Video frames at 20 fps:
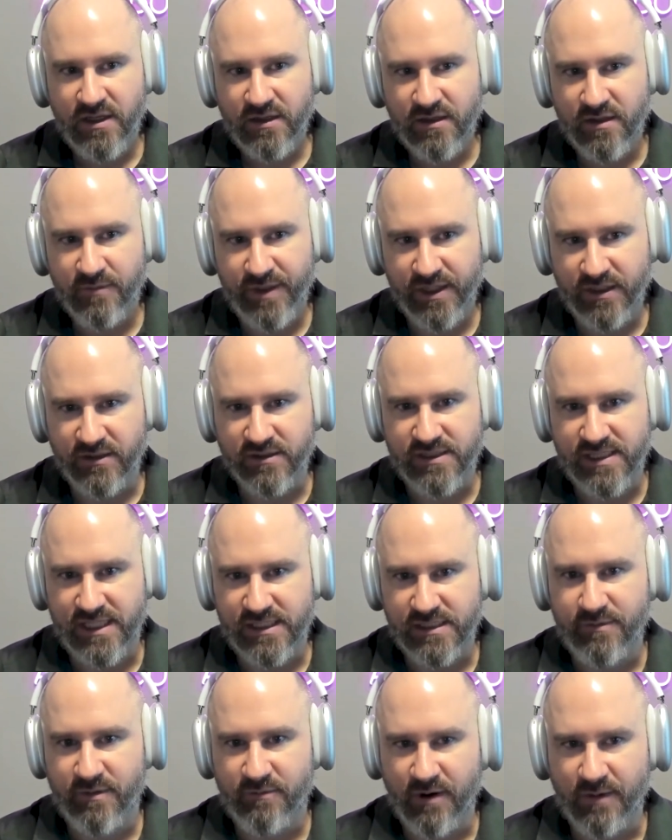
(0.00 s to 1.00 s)
The pick list
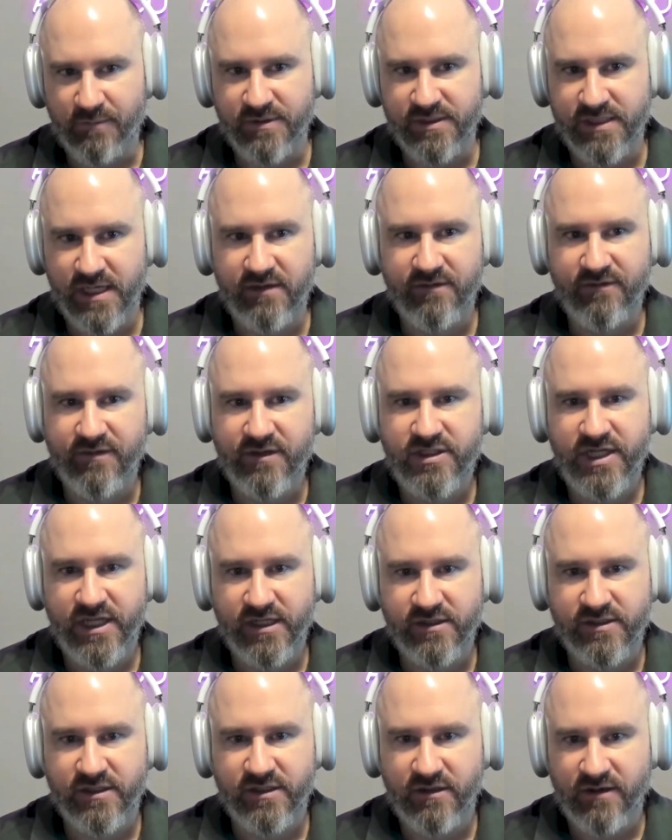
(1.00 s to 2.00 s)
has to be representative of the
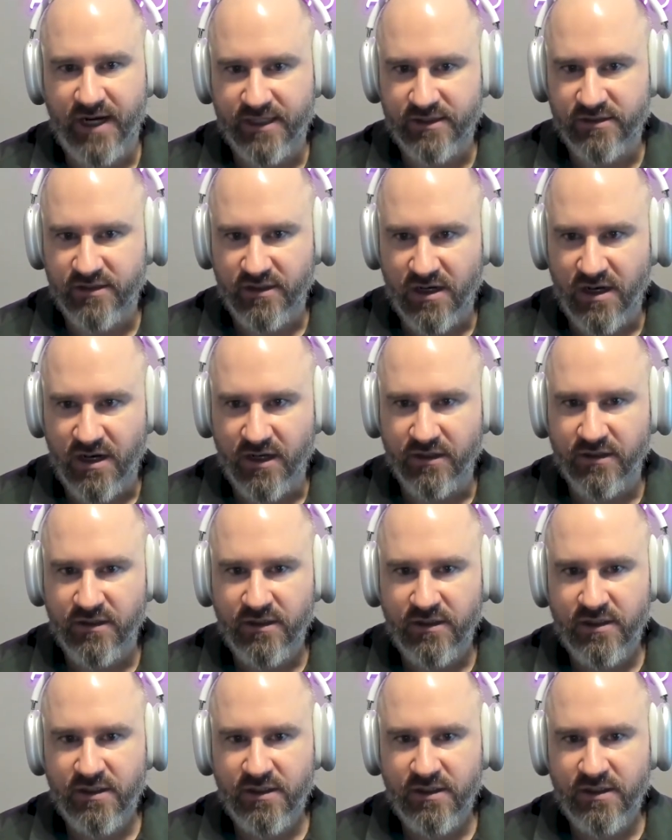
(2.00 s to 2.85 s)
channels that you're actually on.